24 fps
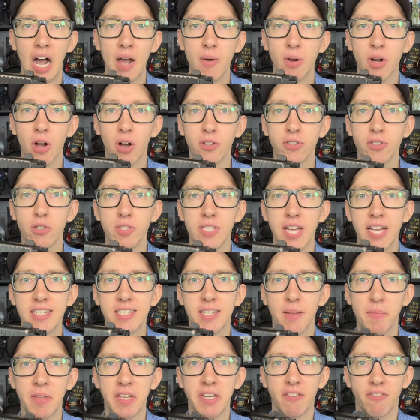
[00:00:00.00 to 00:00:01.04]
I would also say
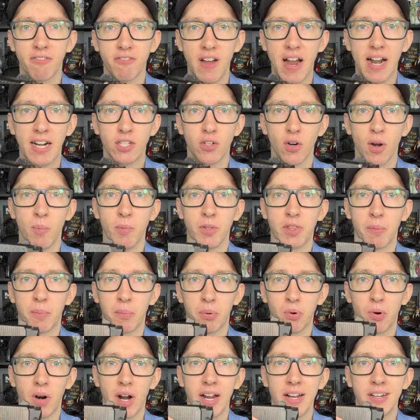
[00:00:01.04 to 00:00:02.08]
something to factor in with the
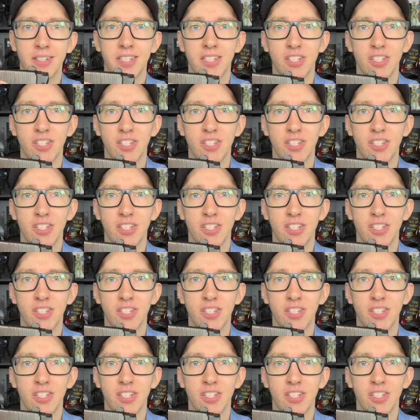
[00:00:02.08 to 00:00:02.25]
price